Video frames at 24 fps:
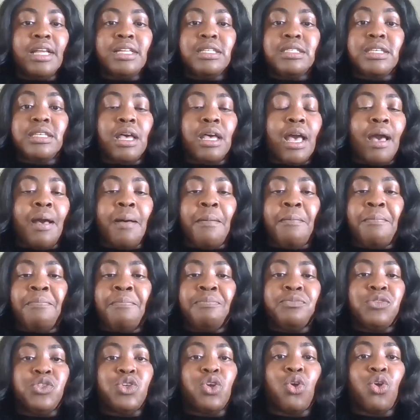
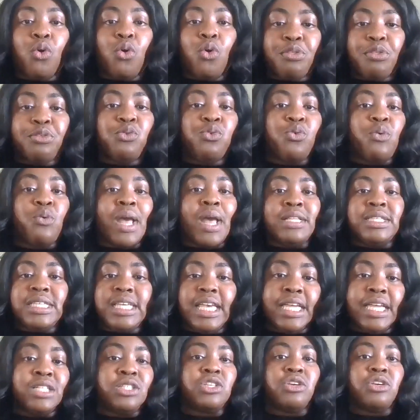to go through and to
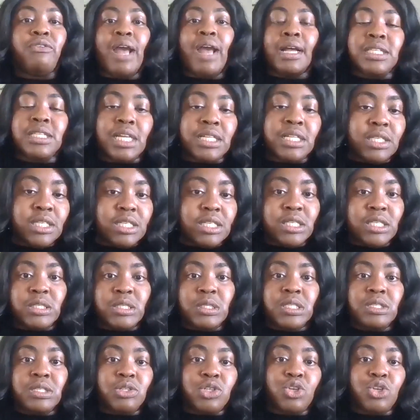interact and
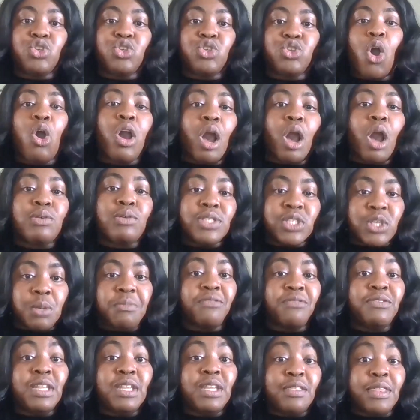to talk out some
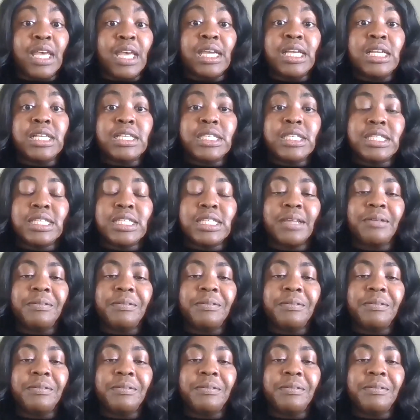of the things.